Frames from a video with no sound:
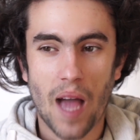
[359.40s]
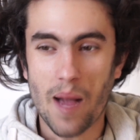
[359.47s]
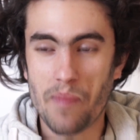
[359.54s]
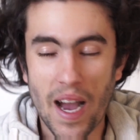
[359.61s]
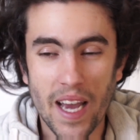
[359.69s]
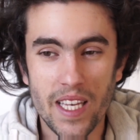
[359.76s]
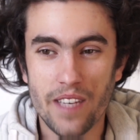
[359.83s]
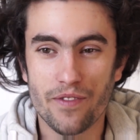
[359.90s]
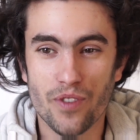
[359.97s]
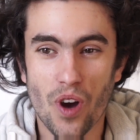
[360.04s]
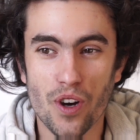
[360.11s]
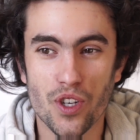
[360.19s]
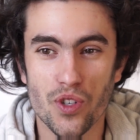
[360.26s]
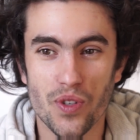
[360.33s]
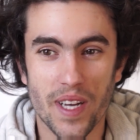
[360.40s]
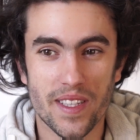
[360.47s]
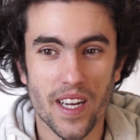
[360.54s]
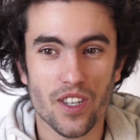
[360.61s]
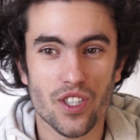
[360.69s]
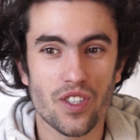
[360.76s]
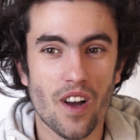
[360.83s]
might even argue that
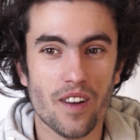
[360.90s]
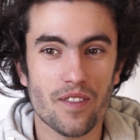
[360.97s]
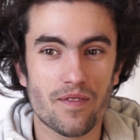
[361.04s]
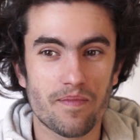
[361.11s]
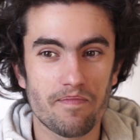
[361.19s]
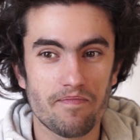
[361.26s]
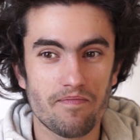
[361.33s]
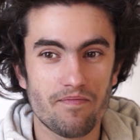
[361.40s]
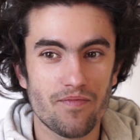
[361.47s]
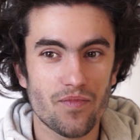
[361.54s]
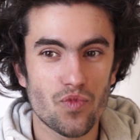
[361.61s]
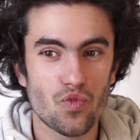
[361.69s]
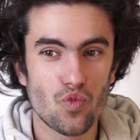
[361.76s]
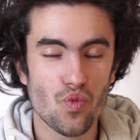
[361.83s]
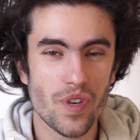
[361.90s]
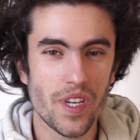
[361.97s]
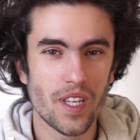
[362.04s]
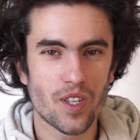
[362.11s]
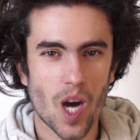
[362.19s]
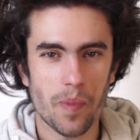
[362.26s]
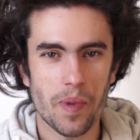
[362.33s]
there's not
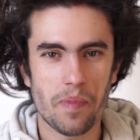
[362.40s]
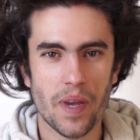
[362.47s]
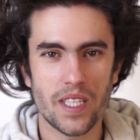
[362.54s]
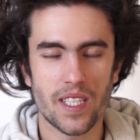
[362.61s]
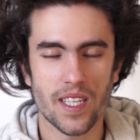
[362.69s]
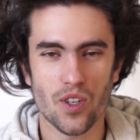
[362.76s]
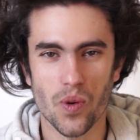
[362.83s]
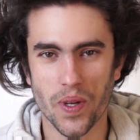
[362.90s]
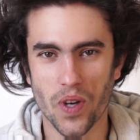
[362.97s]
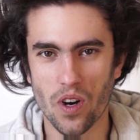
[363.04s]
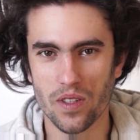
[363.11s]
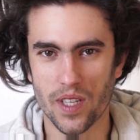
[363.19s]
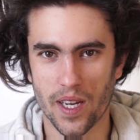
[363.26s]
real copy-pasting going on